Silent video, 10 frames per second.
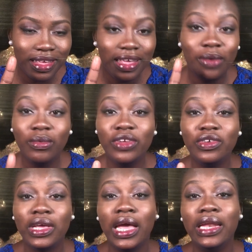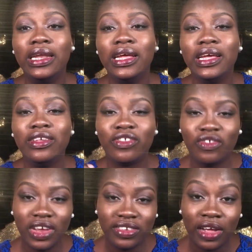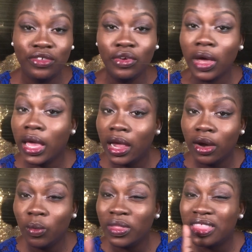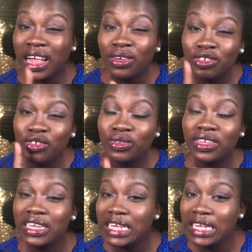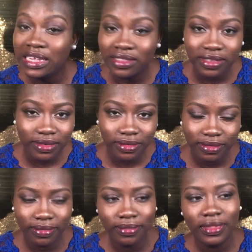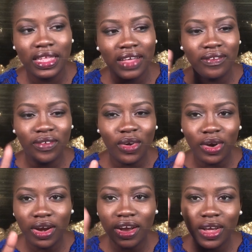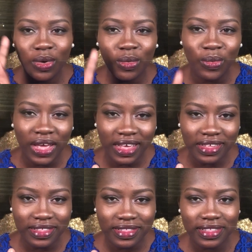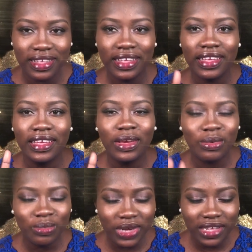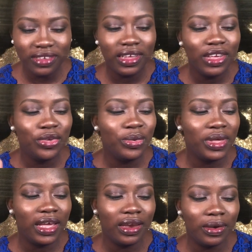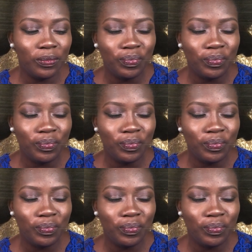in which you can stretch out your hair without using heat. 4 ways in which you can